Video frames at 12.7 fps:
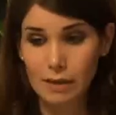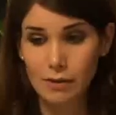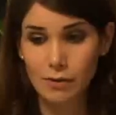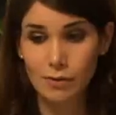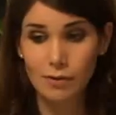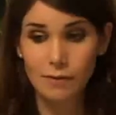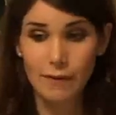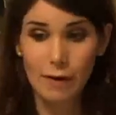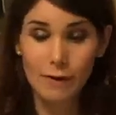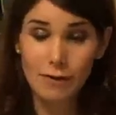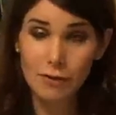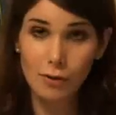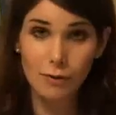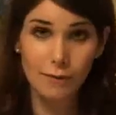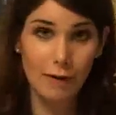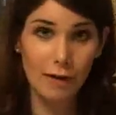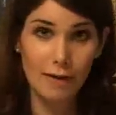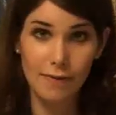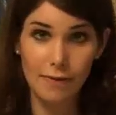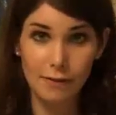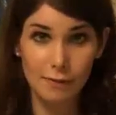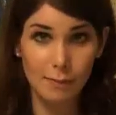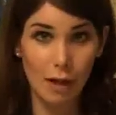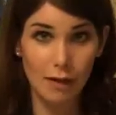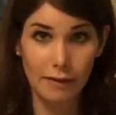So it's a very short, very
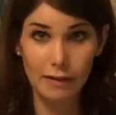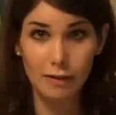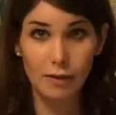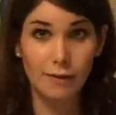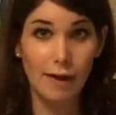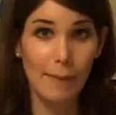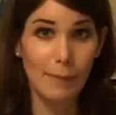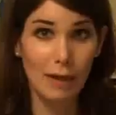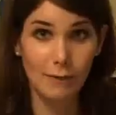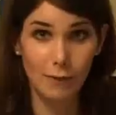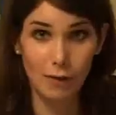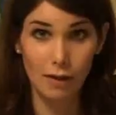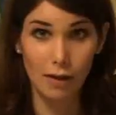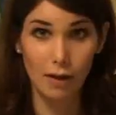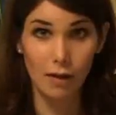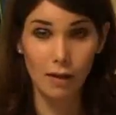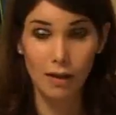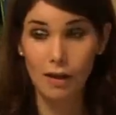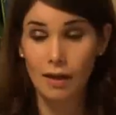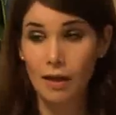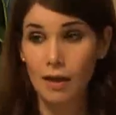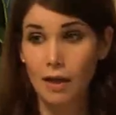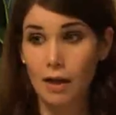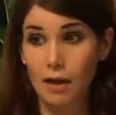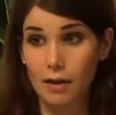small needle, not painful at all.
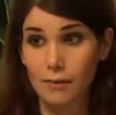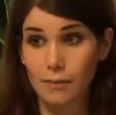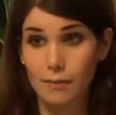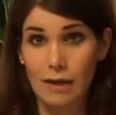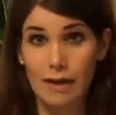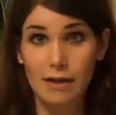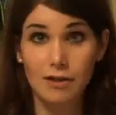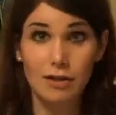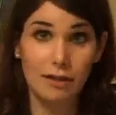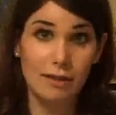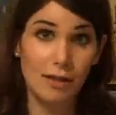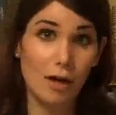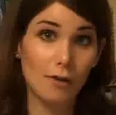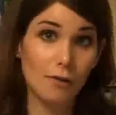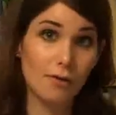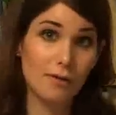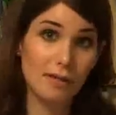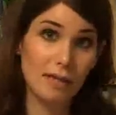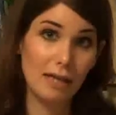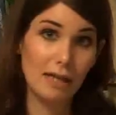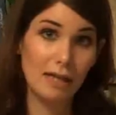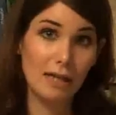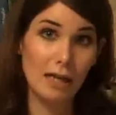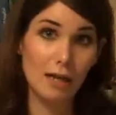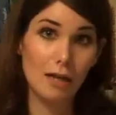And I inject it under the skin
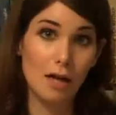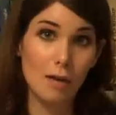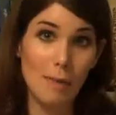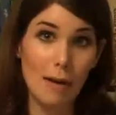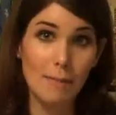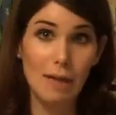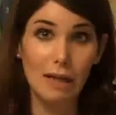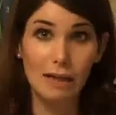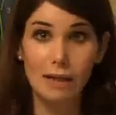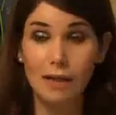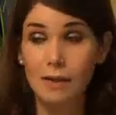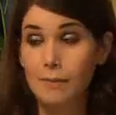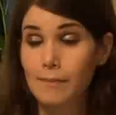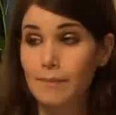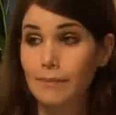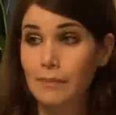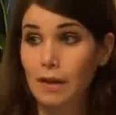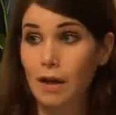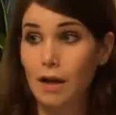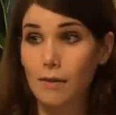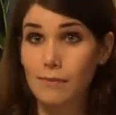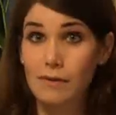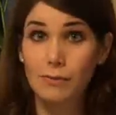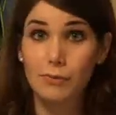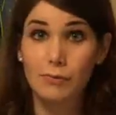in my belly.
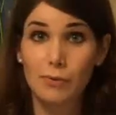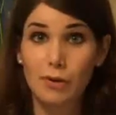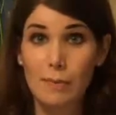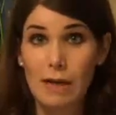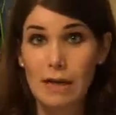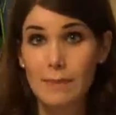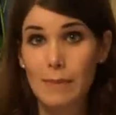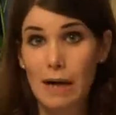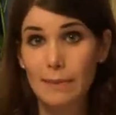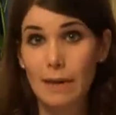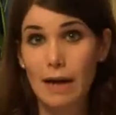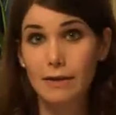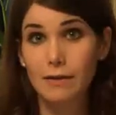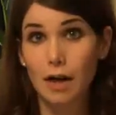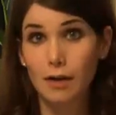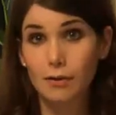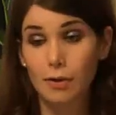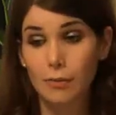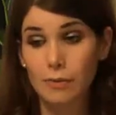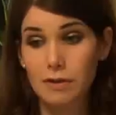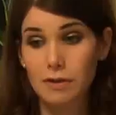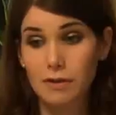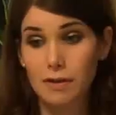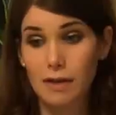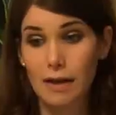This was recommended by my doctor, which
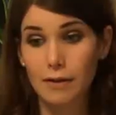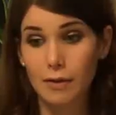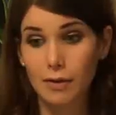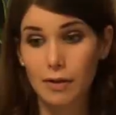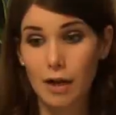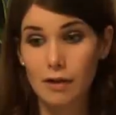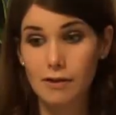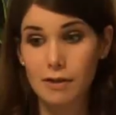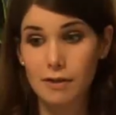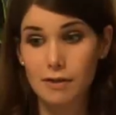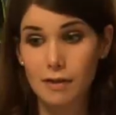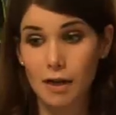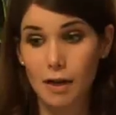is an endocrinologist